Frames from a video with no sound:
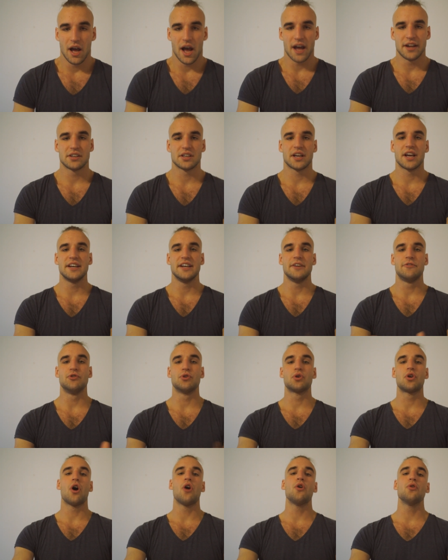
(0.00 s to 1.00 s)
And again, if
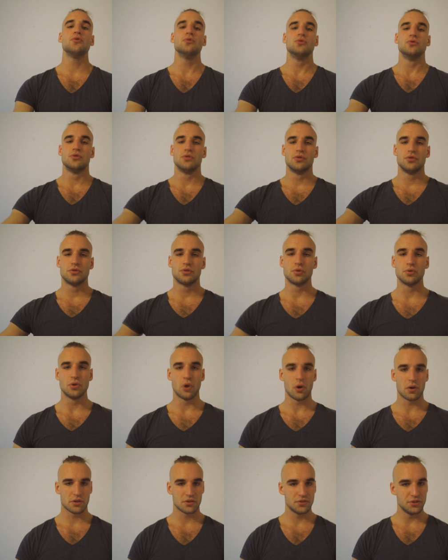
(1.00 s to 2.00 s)
you go to
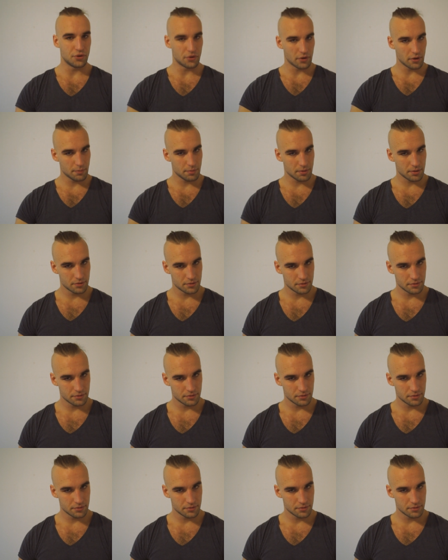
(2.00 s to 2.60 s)
Northern Europe,